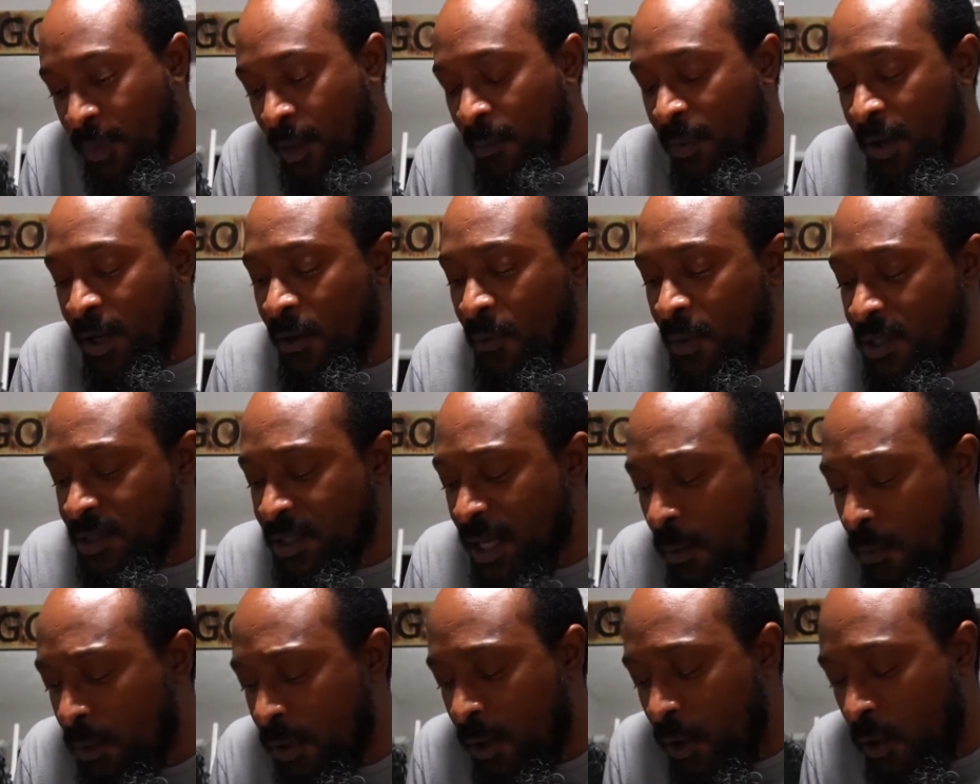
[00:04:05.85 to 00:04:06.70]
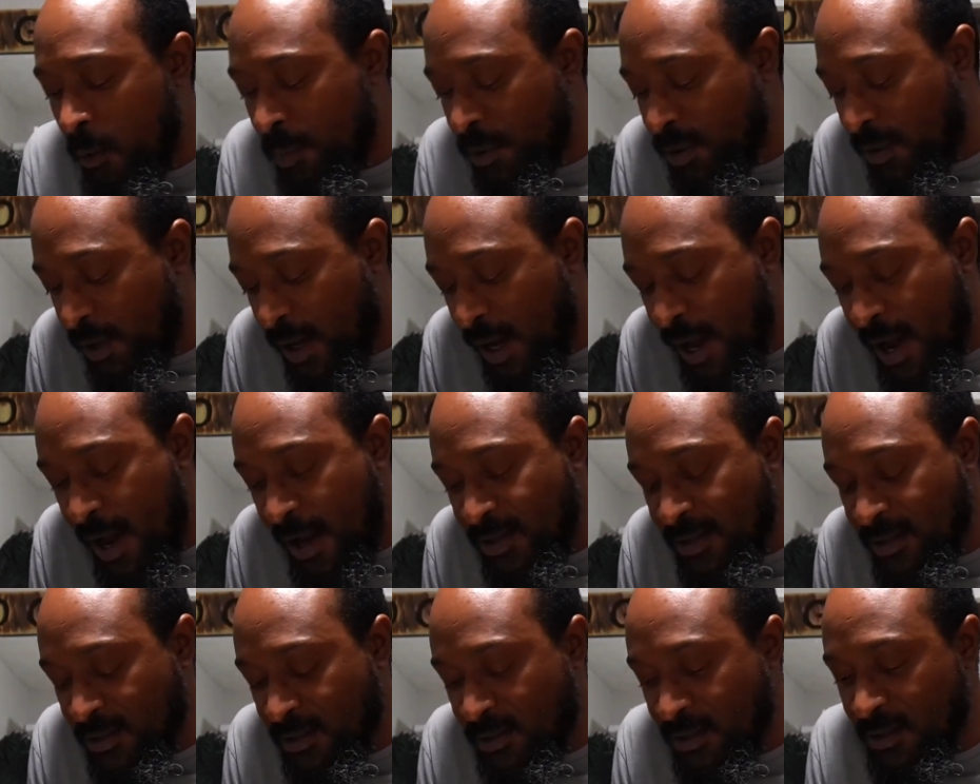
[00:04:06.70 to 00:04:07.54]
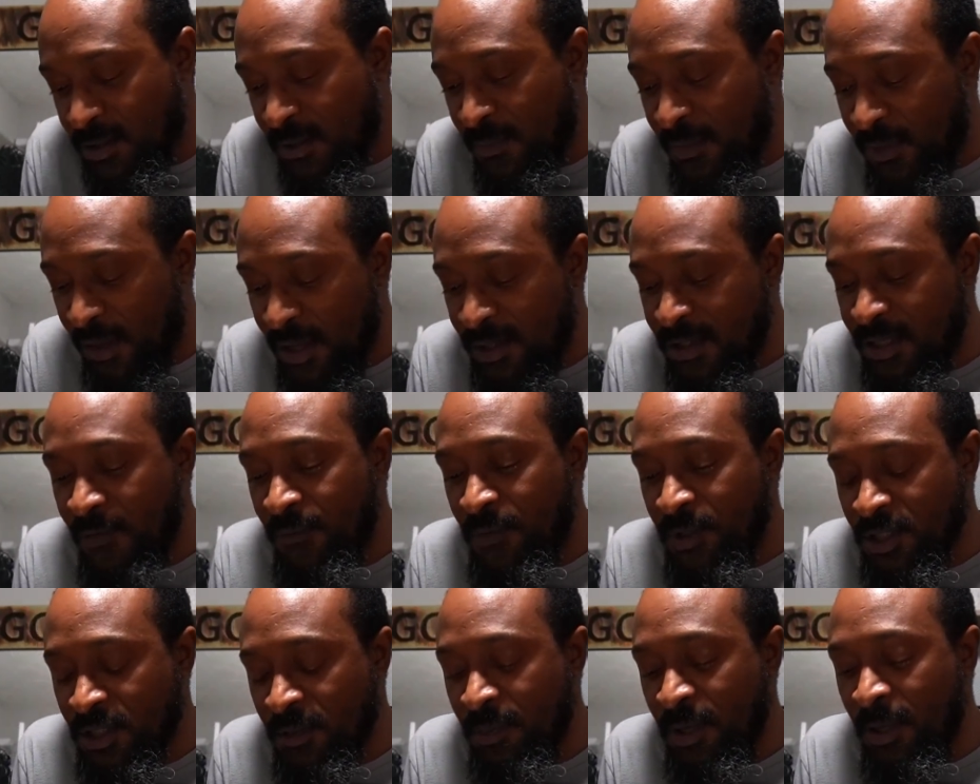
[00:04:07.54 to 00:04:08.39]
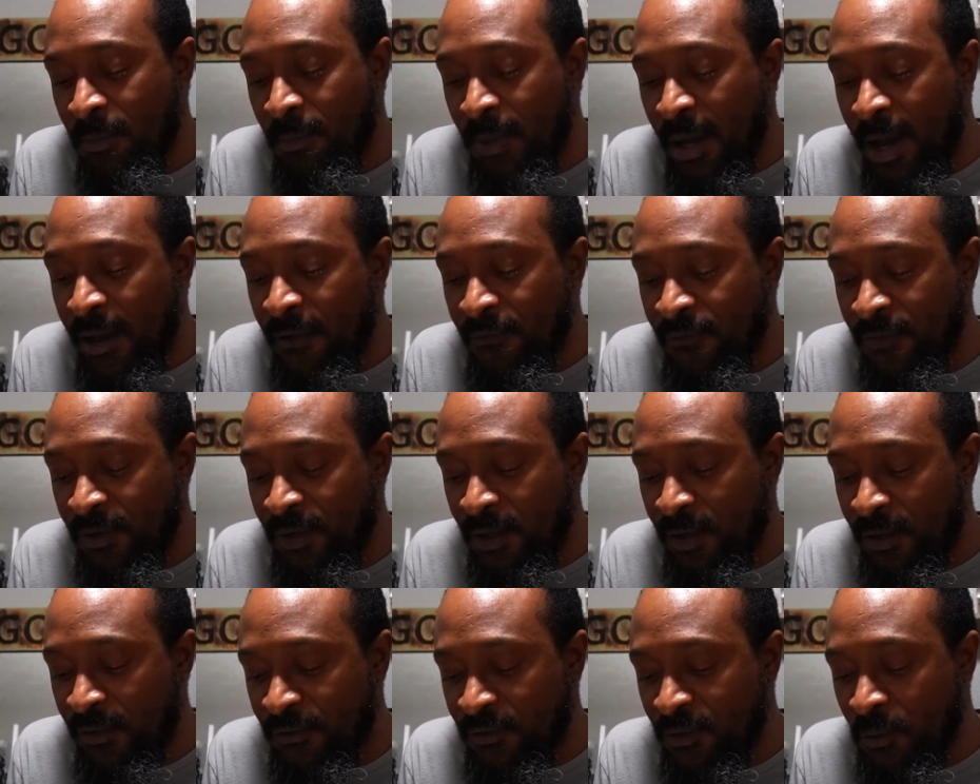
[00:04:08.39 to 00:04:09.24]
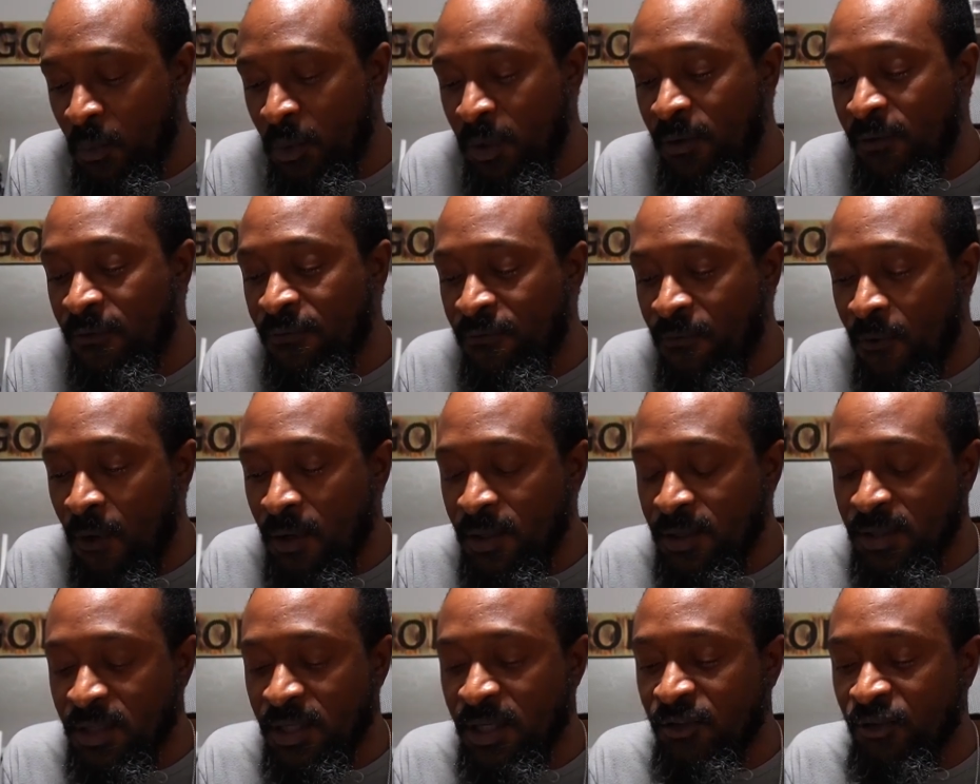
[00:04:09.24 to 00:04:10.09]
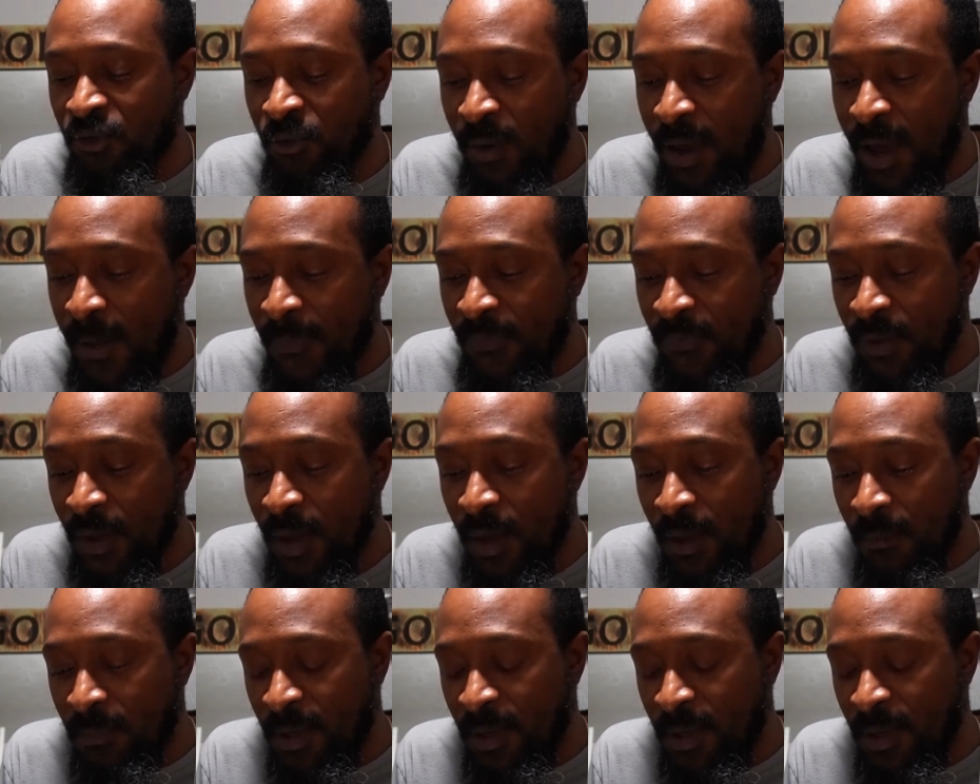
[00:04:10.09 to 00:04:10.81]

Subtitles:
But anyways, I want to open your eyes to some things that we should be mindful of so we don't fall into the traps,